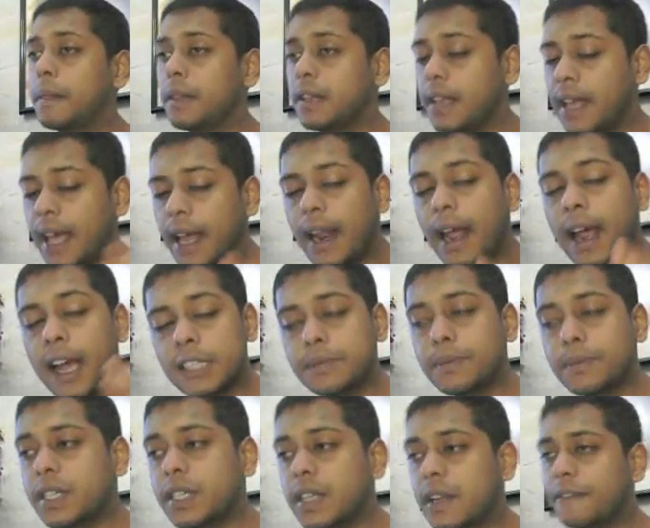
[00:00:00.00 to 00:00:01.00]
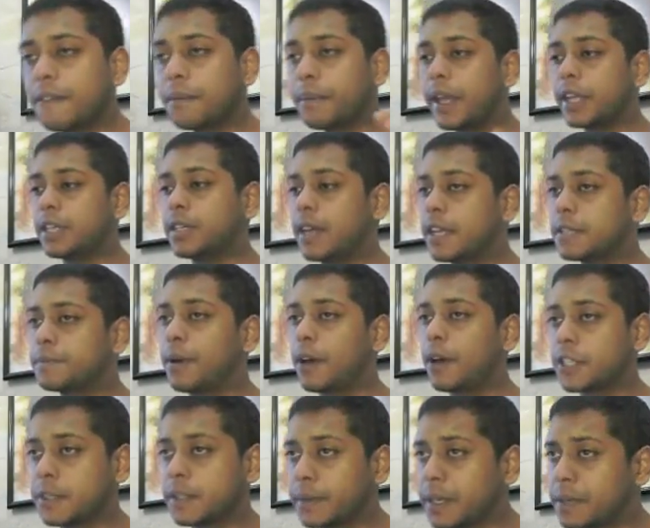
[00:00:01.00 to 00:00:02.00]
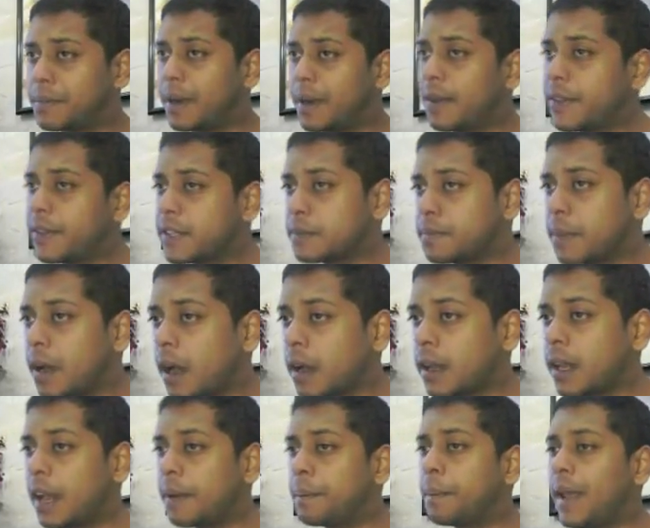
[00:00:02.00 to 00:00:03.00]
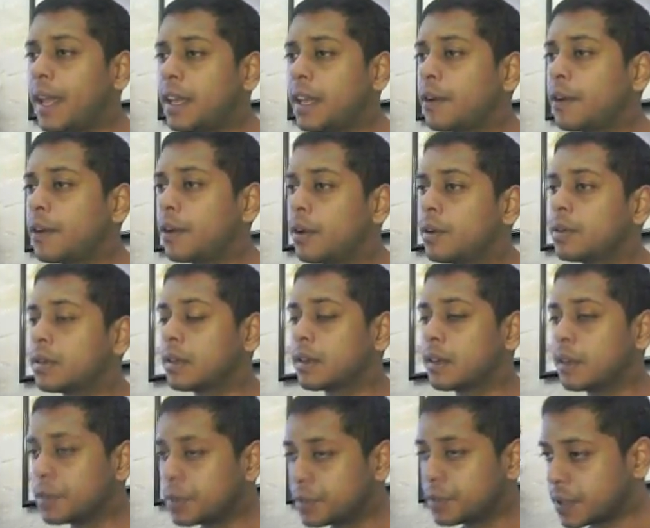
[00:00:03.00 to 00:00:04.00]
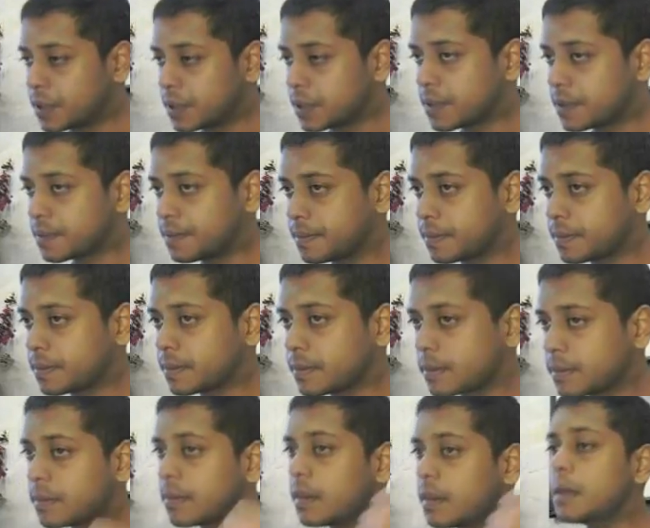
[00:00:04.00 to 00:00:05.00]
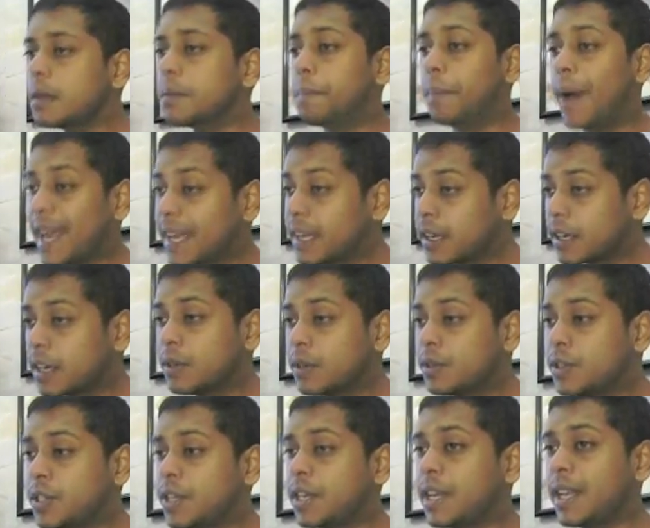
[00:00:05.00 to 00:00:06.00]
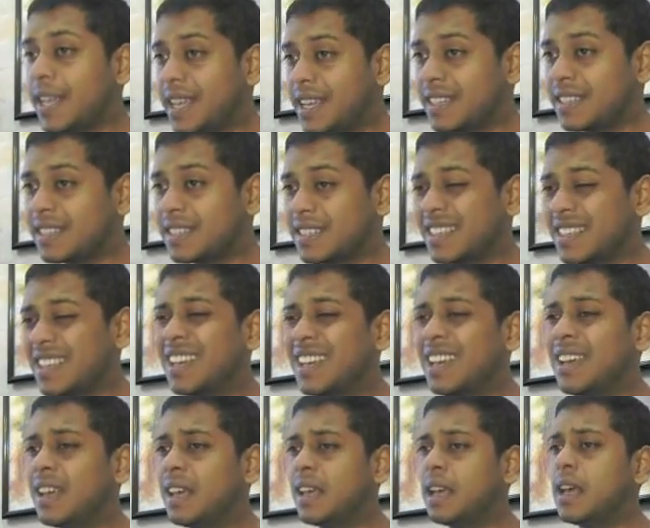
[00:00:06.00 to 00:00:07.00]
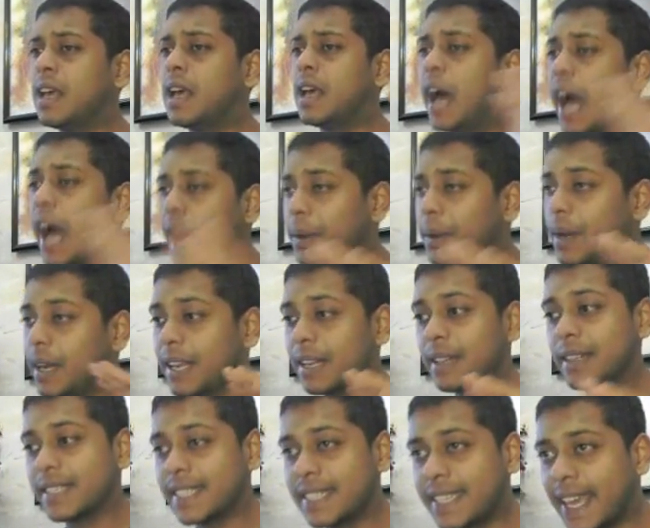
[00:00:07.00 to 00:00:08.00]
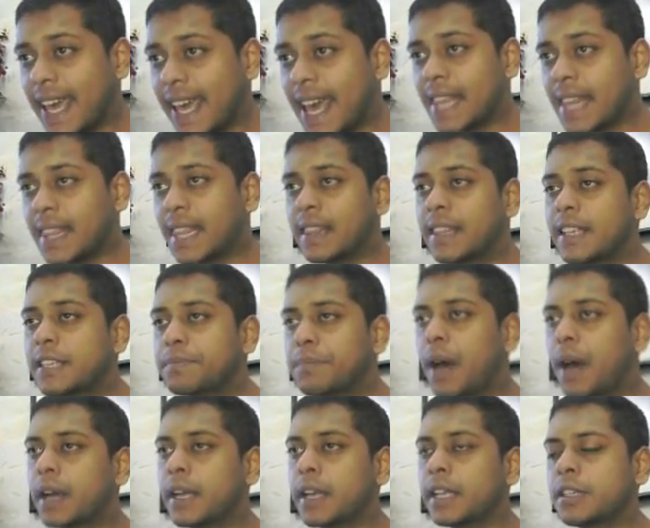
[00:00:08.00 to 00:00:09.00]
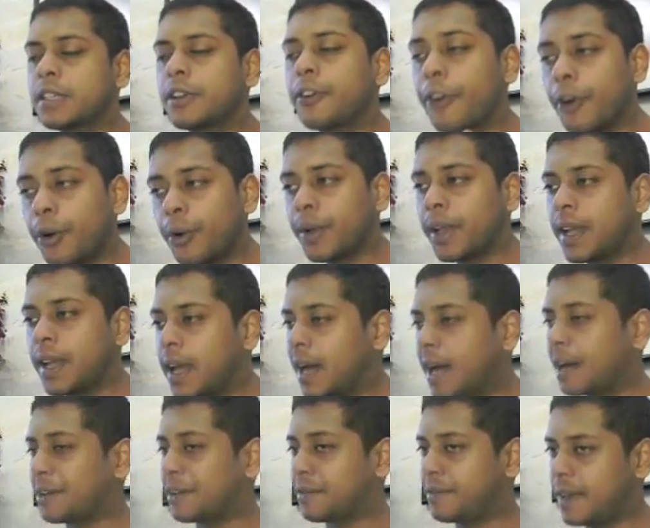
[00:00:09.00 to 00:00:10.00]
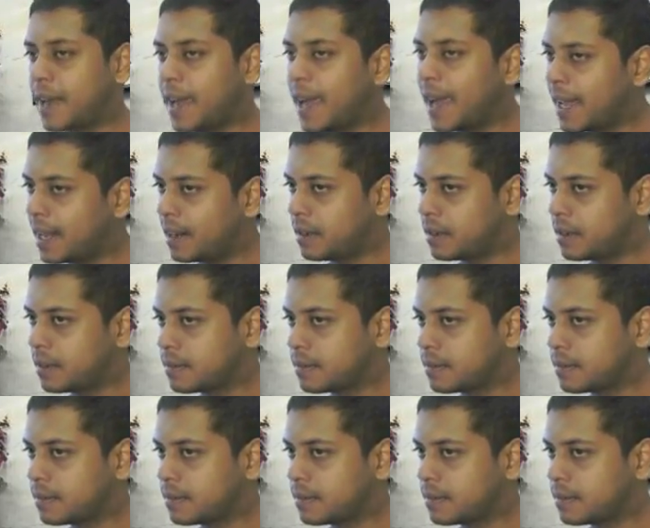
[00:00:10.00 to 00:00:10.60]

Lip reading: Get as much information as possible about this market and make your own conclusions. My conclusion is, I'm a little scared that this market's growing out of hand.